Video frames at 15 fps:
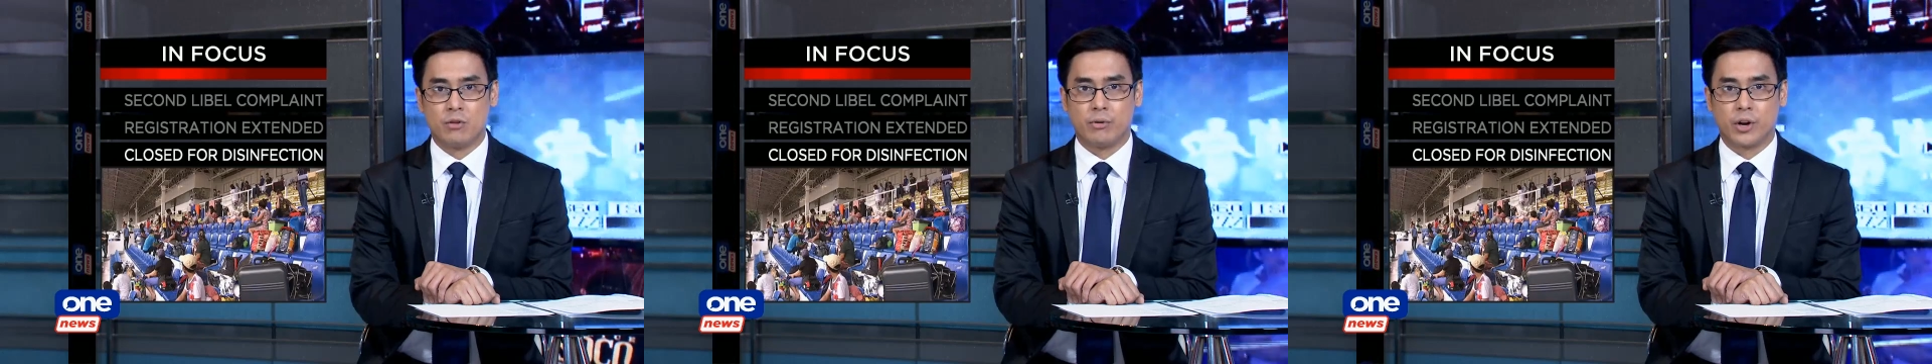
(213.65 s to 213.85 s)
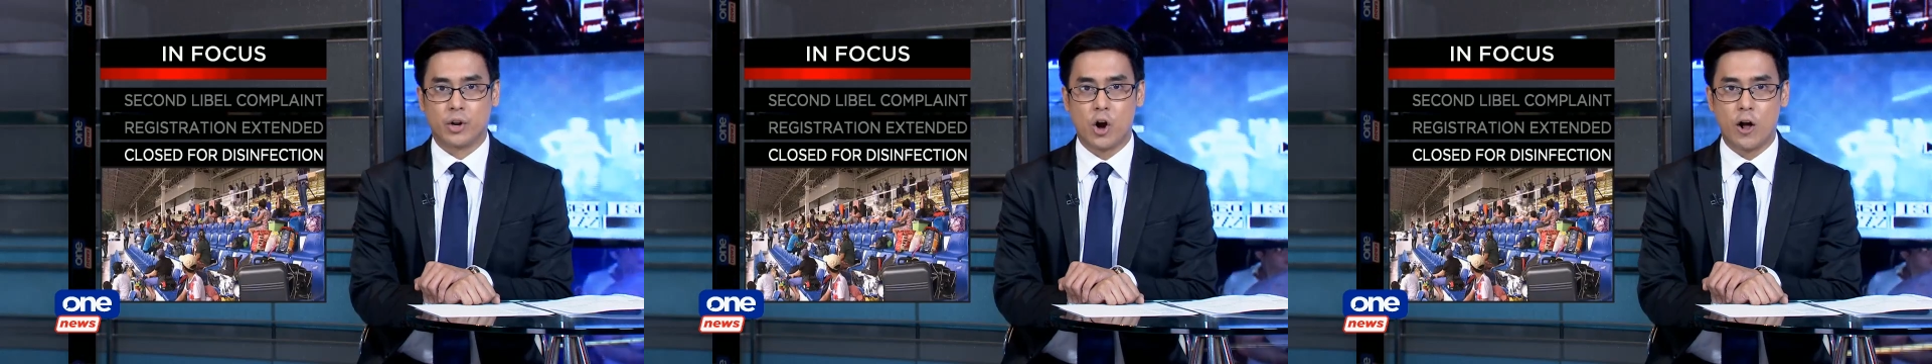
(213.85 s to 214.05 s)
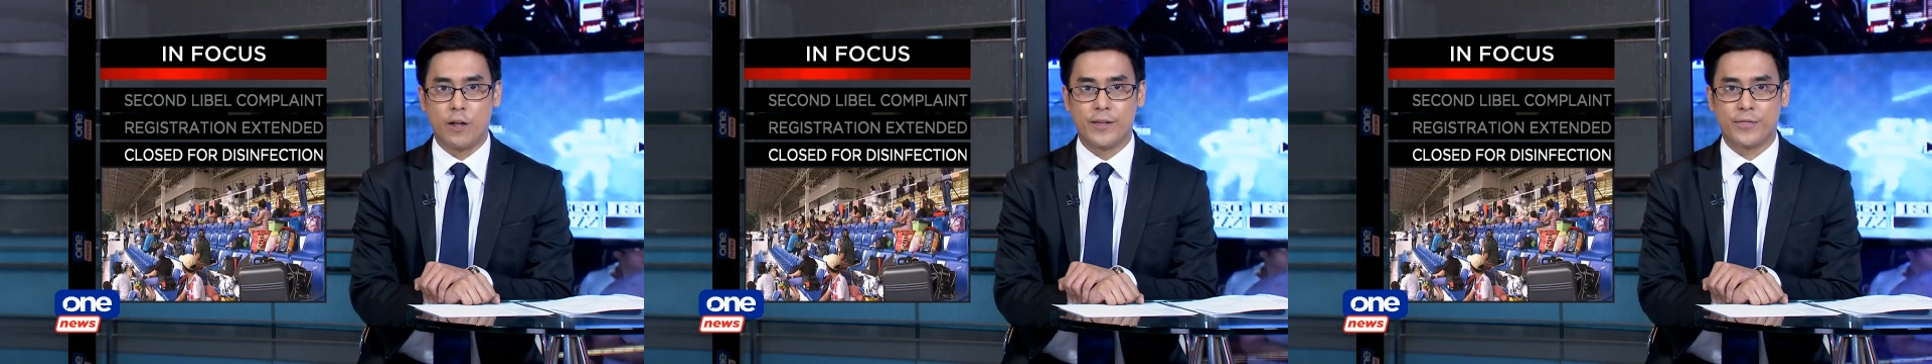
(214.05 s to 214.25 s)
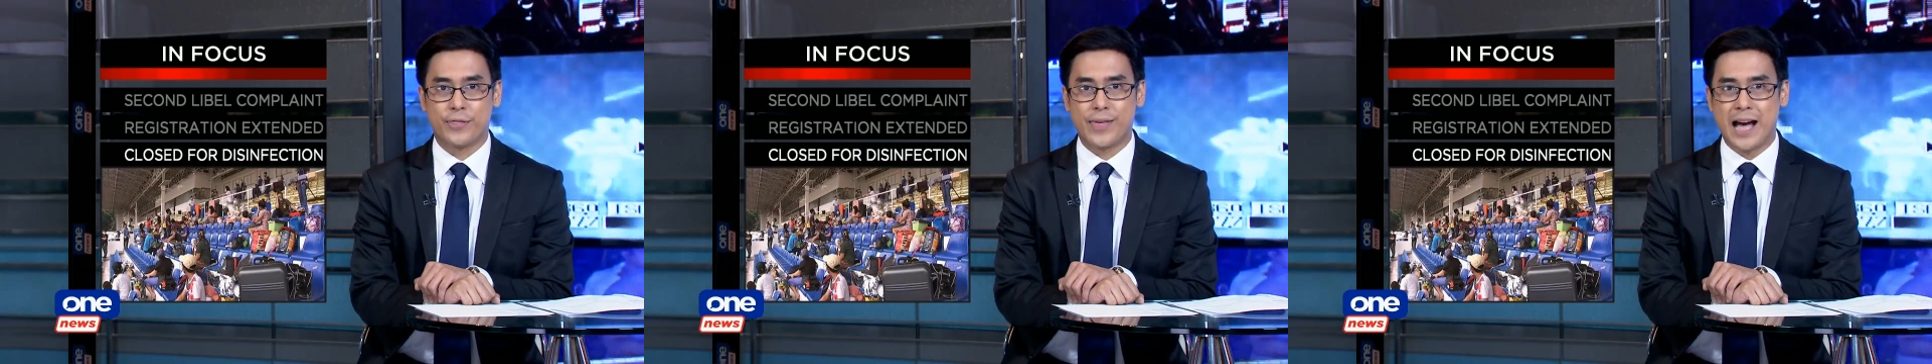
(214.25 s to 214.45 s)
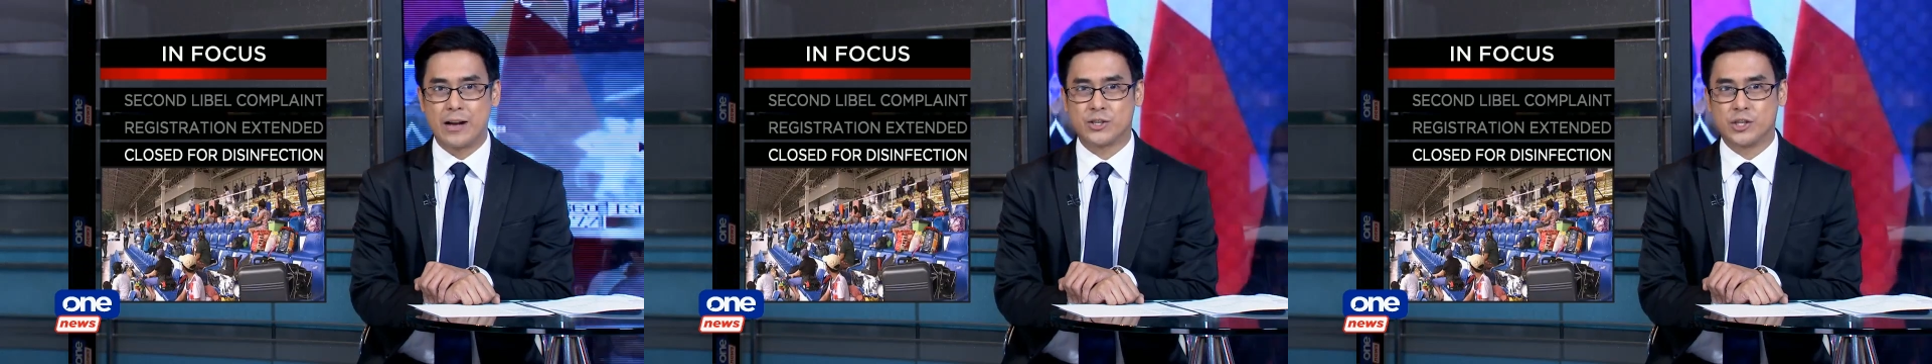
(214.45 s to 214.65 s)
Recall that
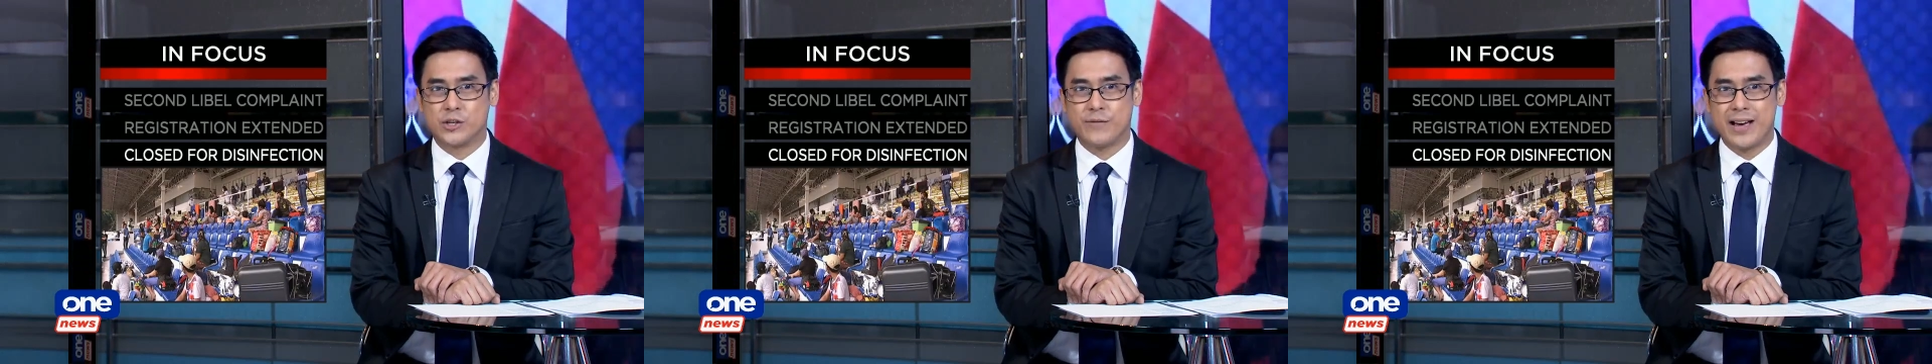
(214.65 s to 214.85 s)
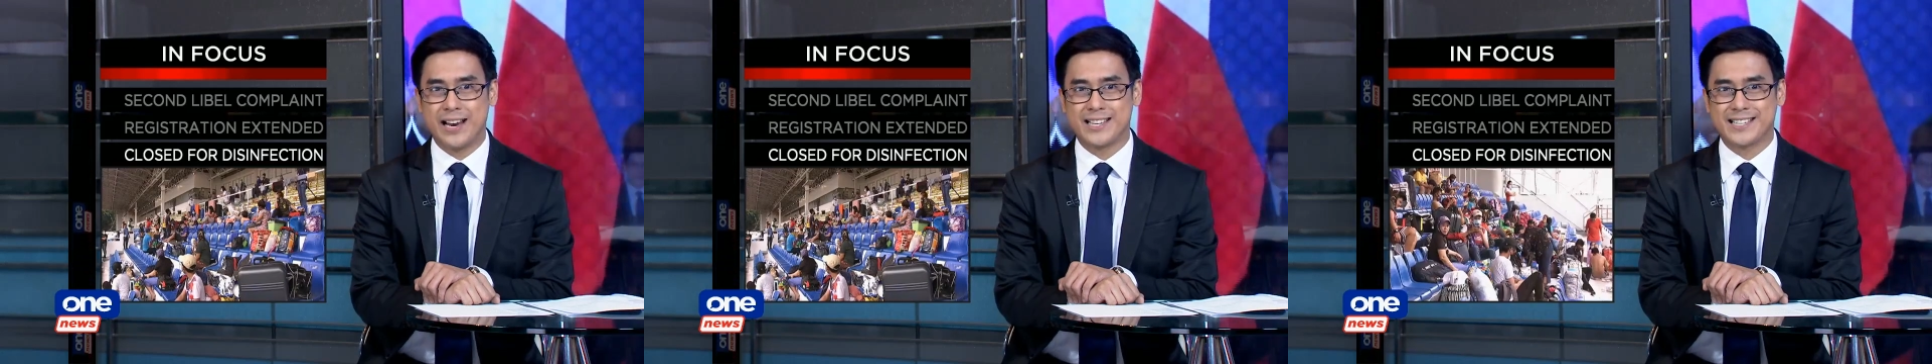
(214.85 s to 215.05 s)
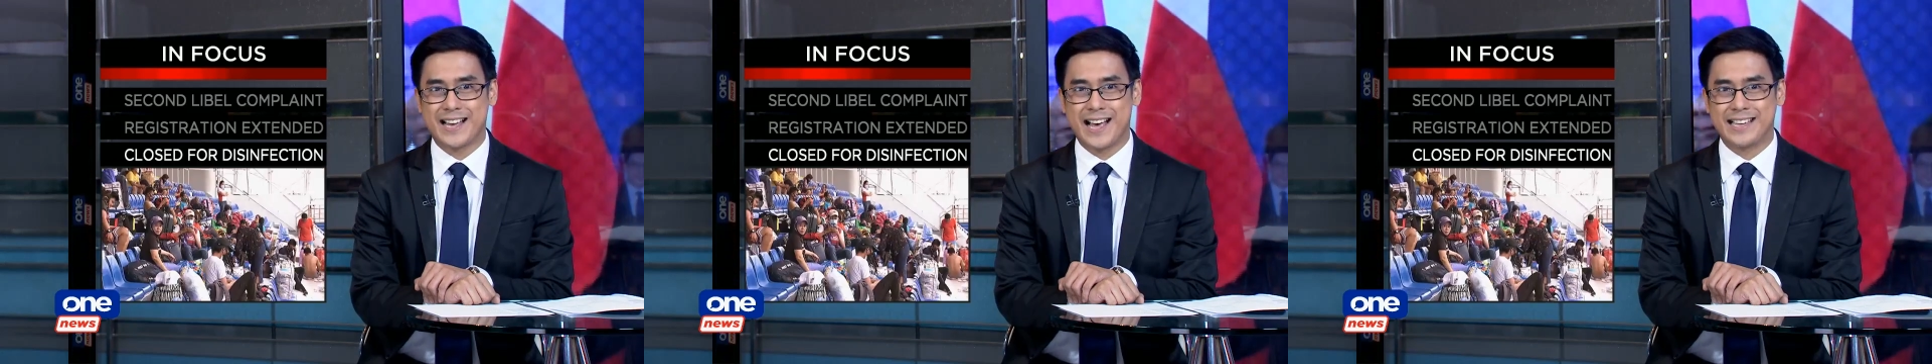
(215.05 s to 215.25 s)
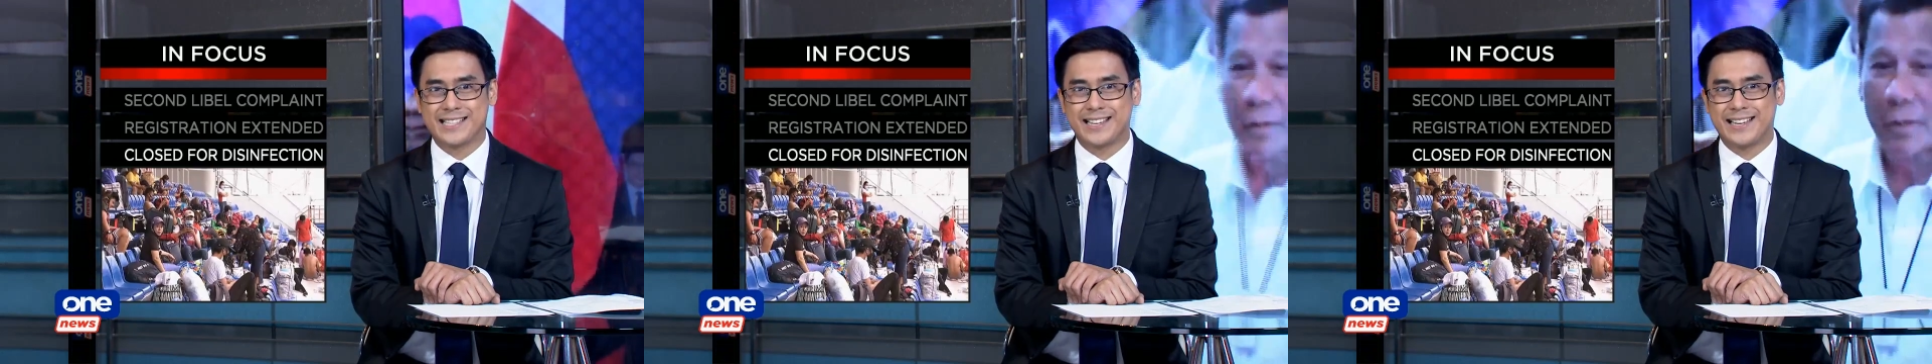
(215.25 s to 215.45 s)
thousands of LSIs had